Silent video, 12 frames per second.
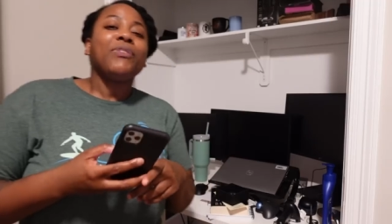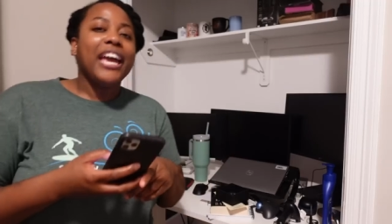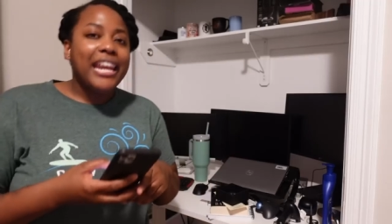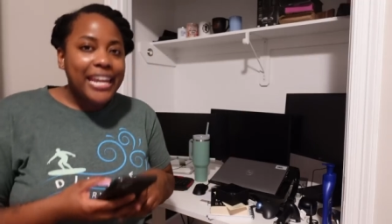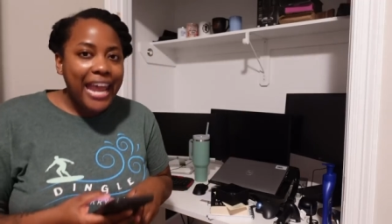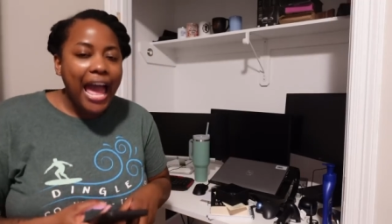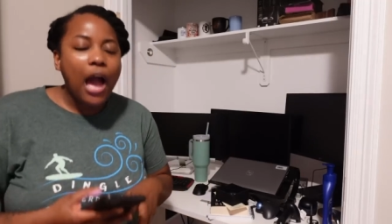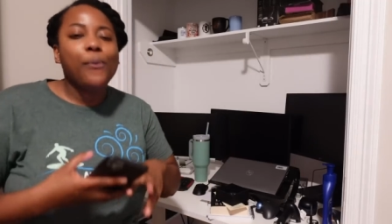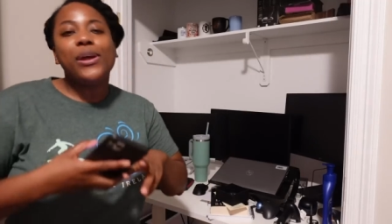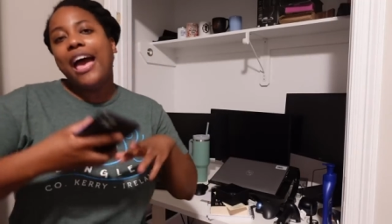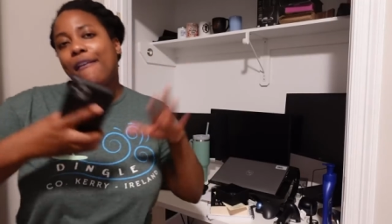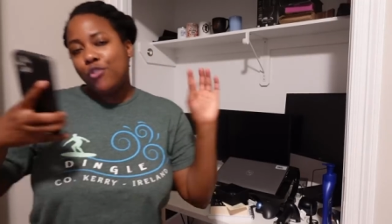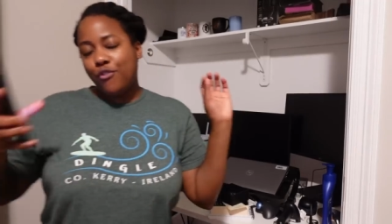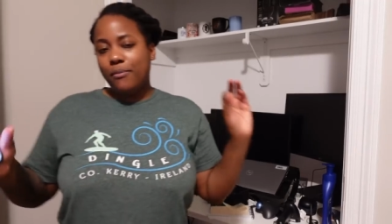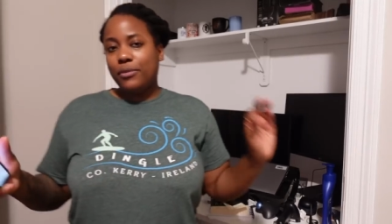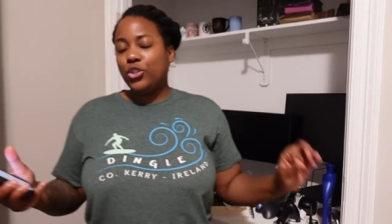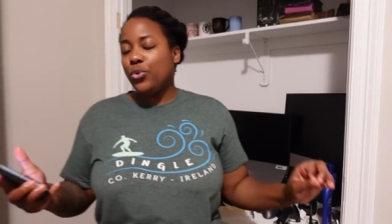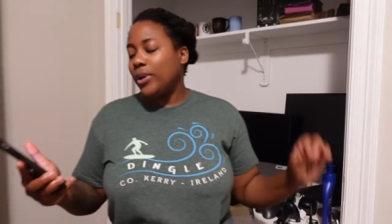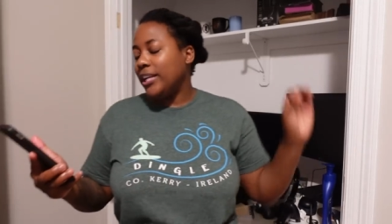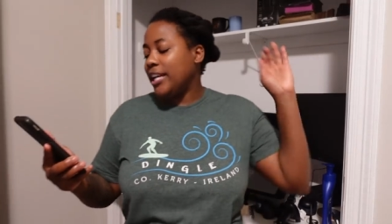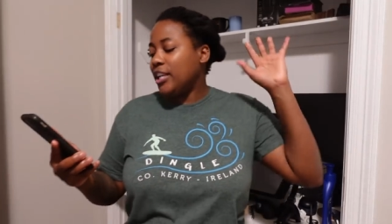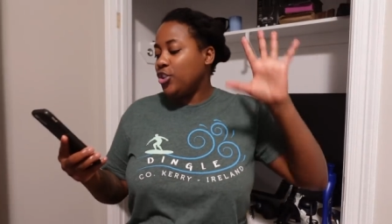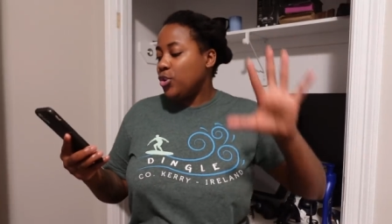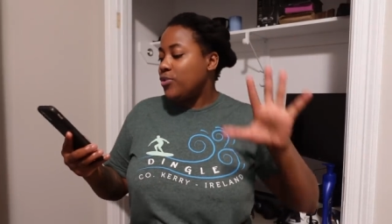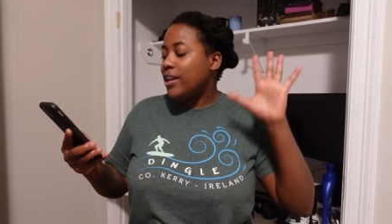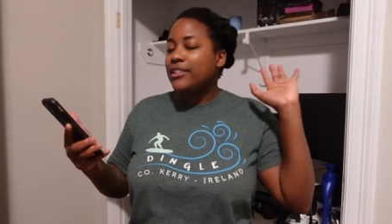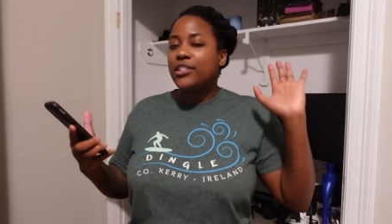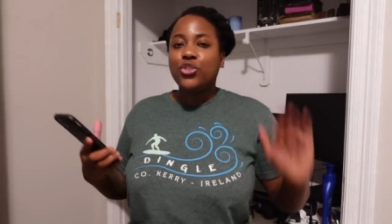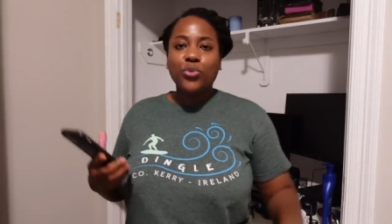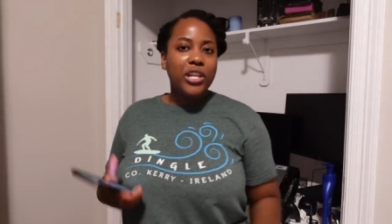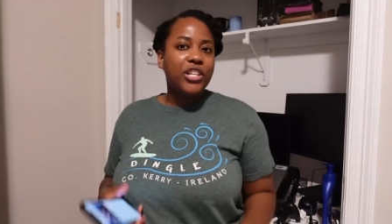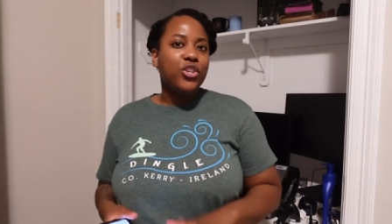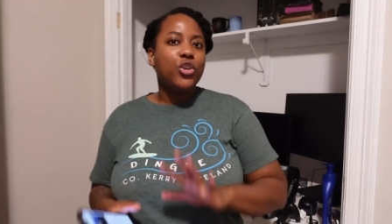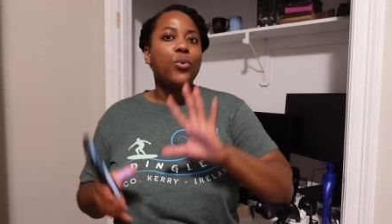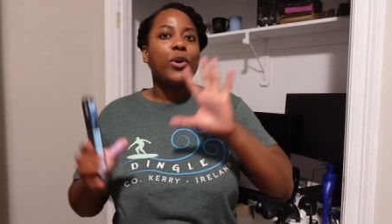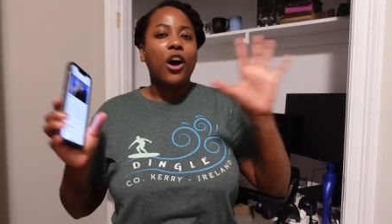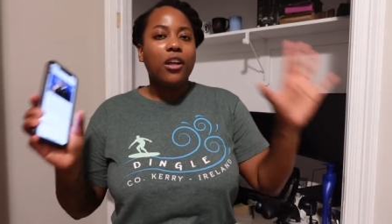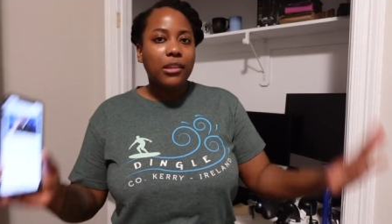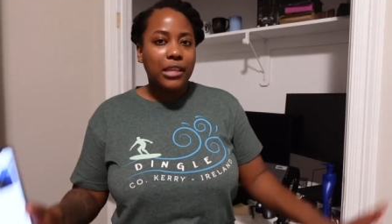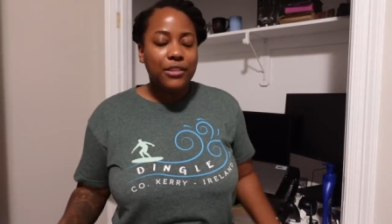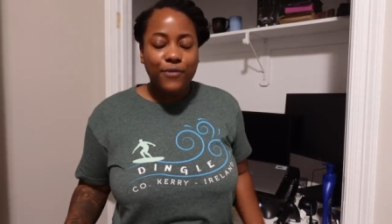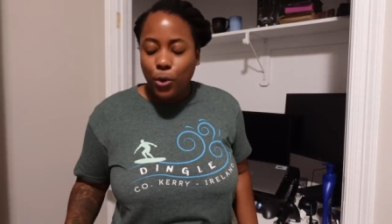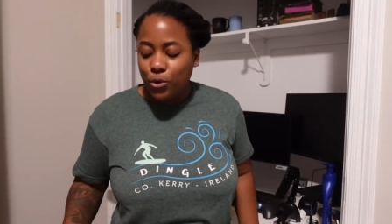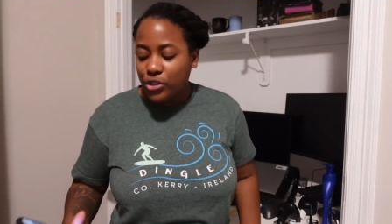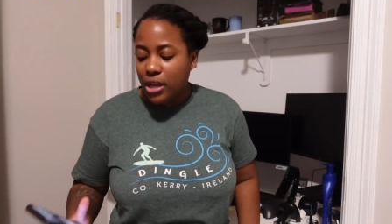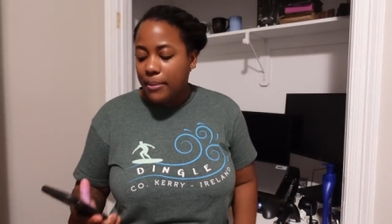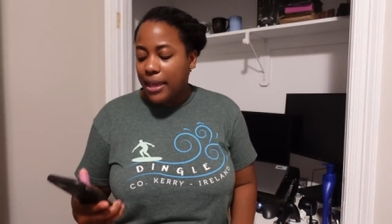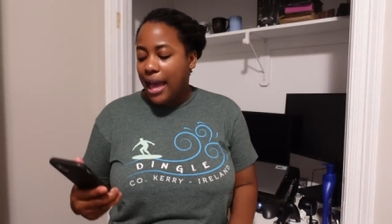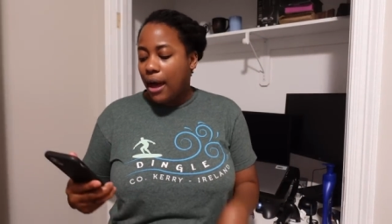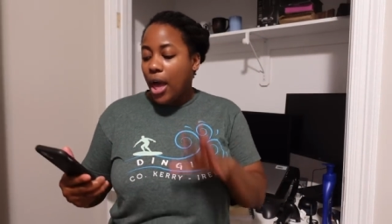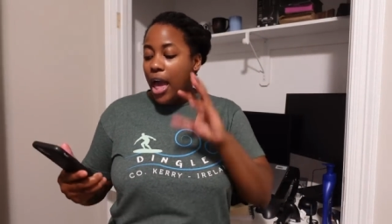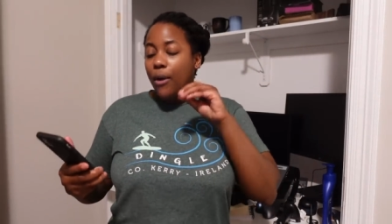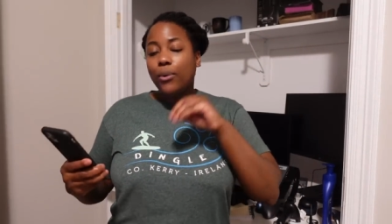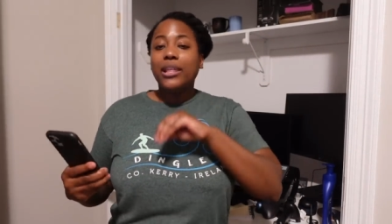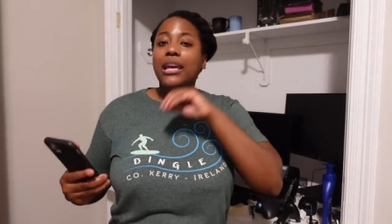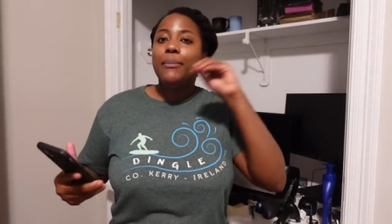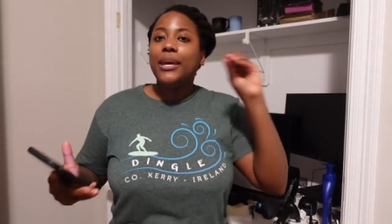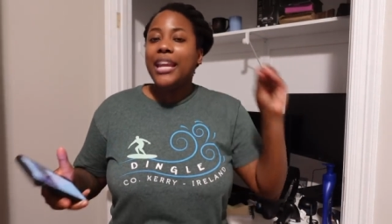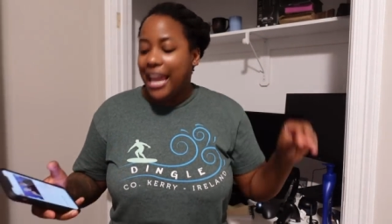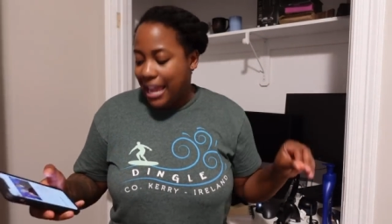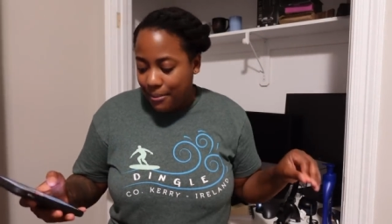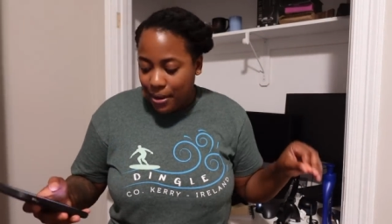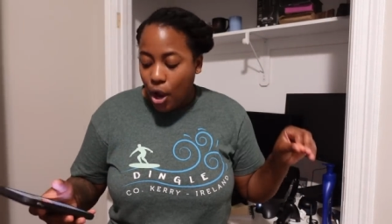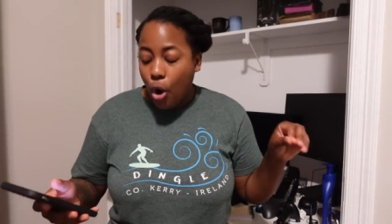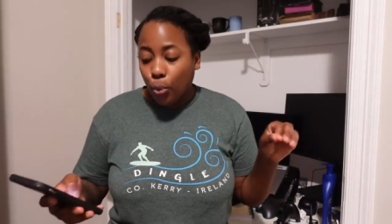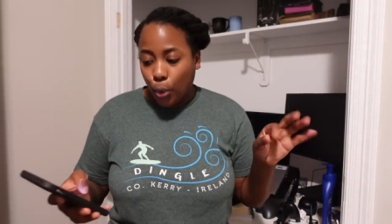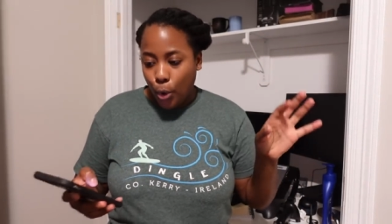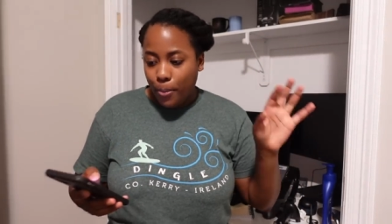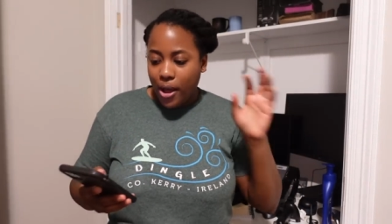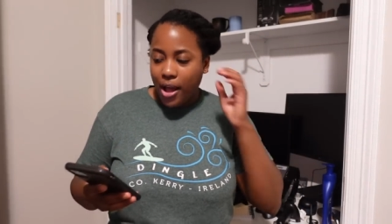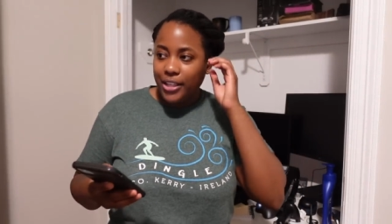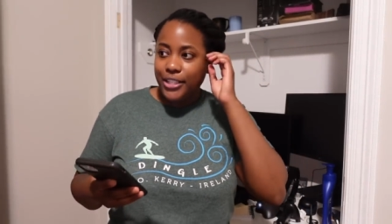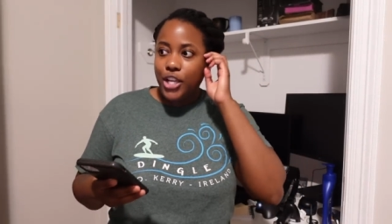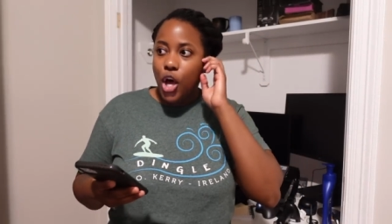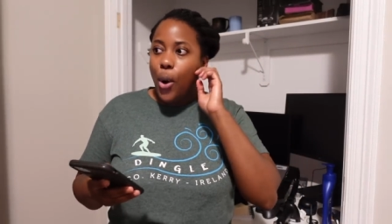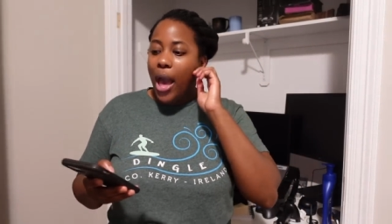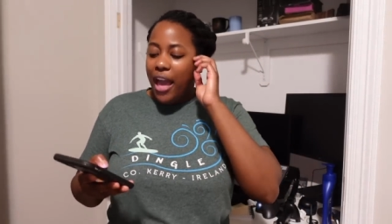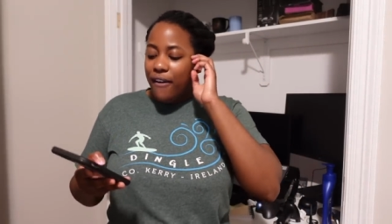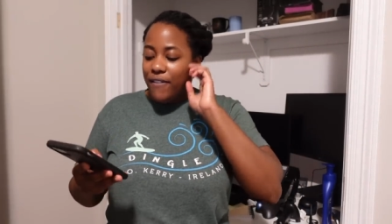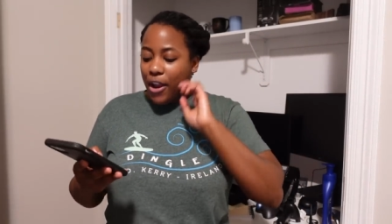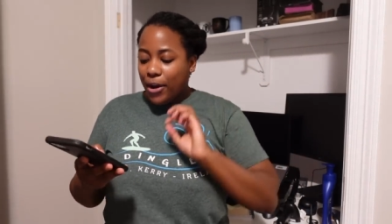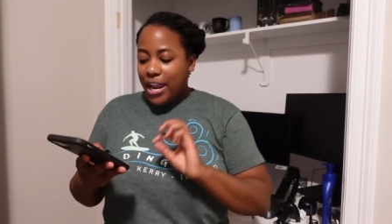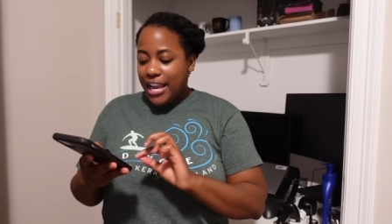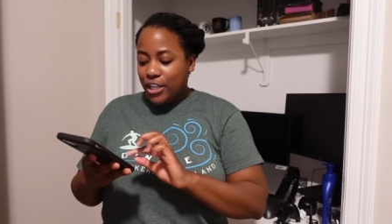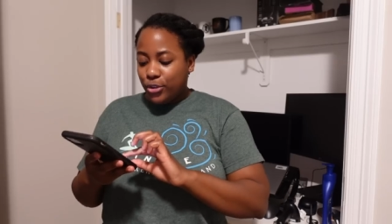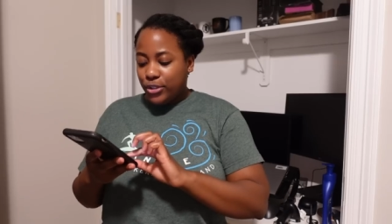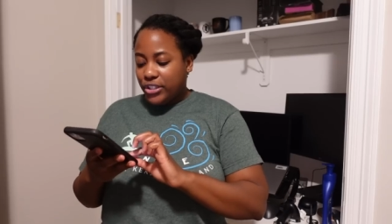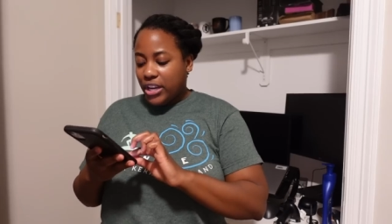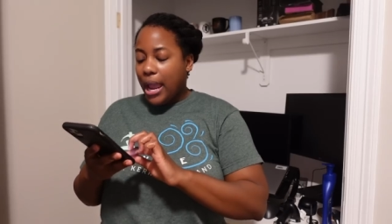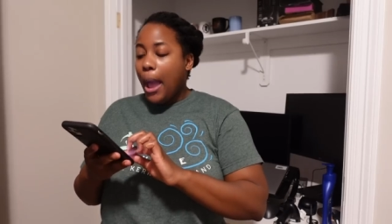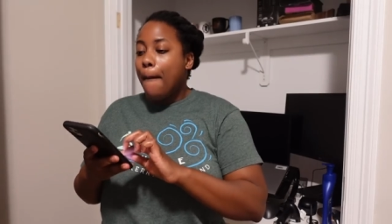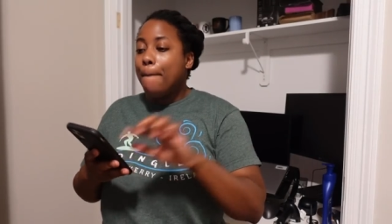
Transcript: And now we have November 2022, when all of these photos are coming out with him and Amy Robach. So very interesting.